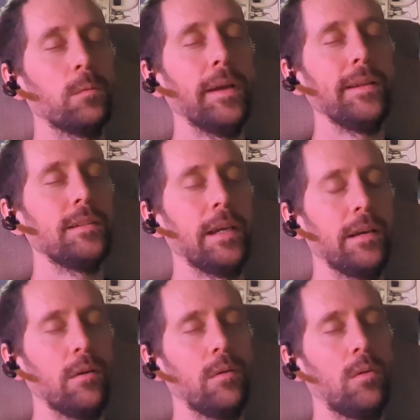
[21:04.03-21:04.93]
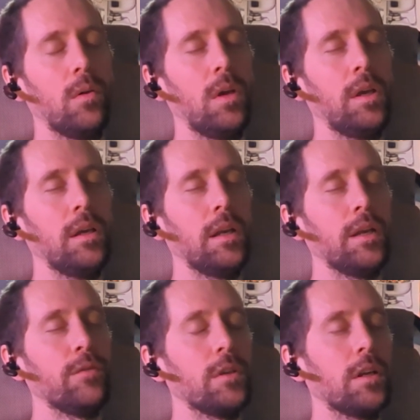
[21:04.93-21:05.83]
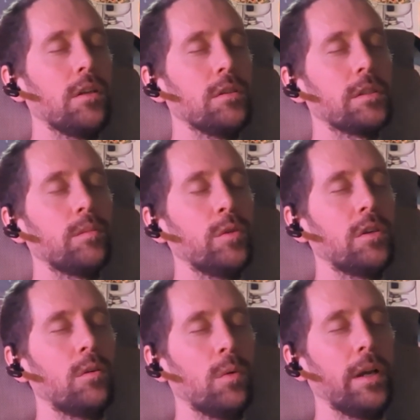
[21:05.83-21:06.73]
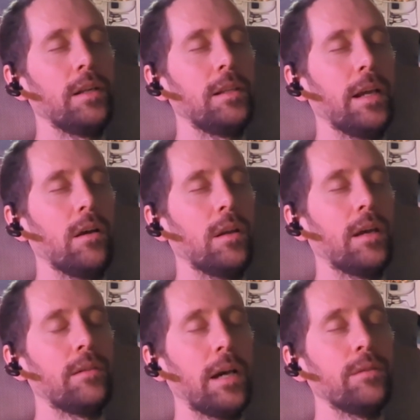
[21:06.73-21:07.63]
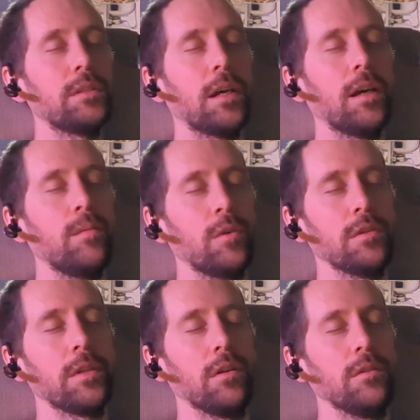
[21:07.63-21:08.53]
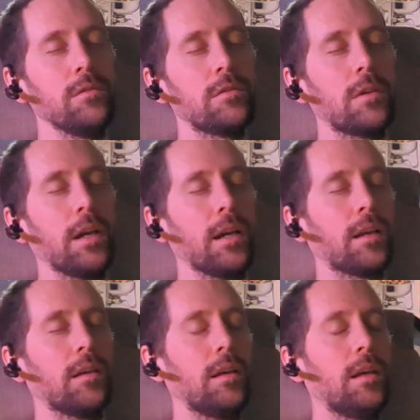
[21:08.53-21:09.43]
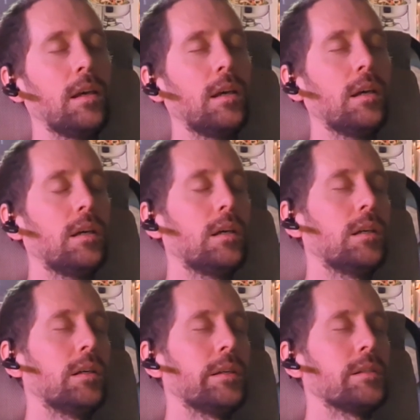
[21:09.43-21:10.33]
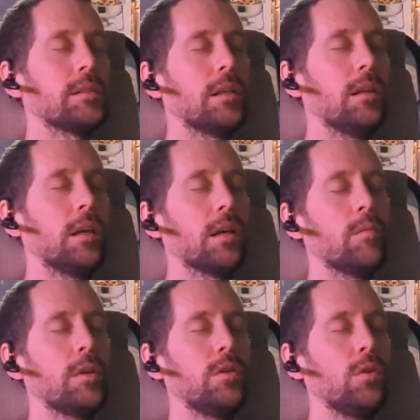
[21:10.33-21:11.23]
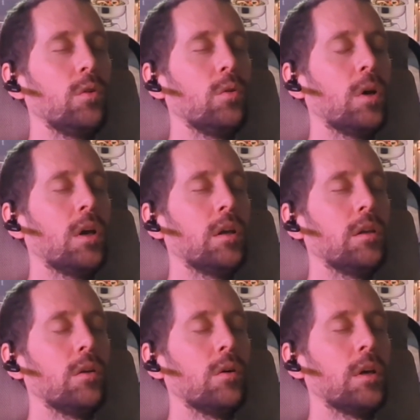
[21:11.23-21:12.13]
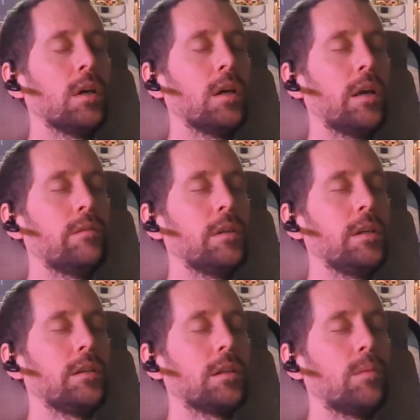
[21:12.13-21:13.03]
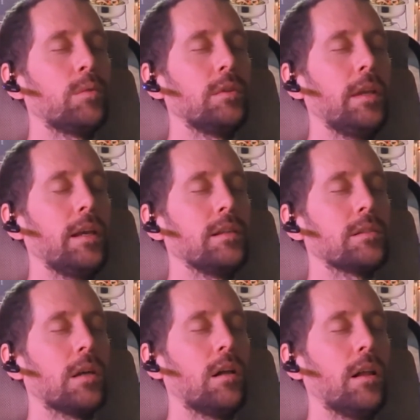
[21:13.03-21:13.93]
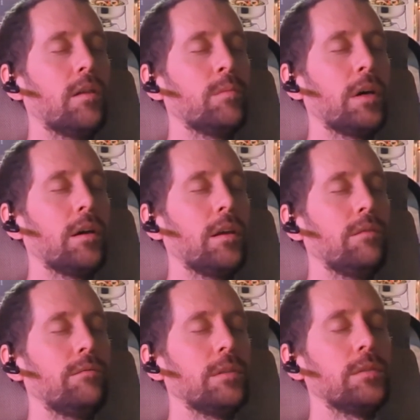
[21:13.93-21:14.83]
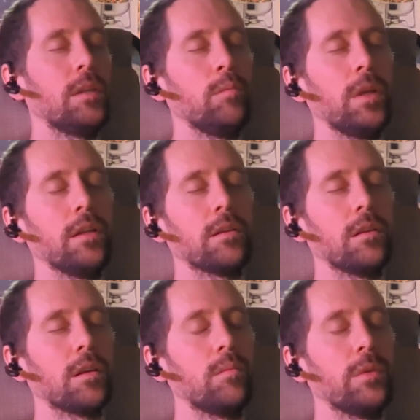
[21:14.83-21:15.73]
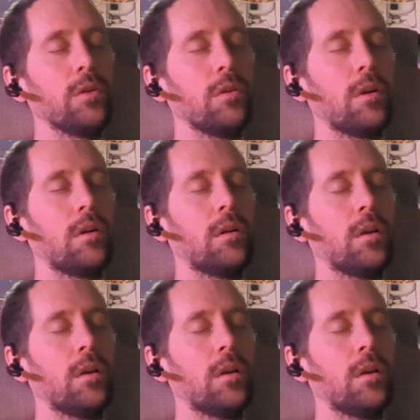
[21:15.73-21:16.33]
write it down. And if you're gonna use a computer, write it down. Have a timer so you don't lose track. And say like, I'm gonna do, you know, every couple of days I'll have my 15 minutes on the computer,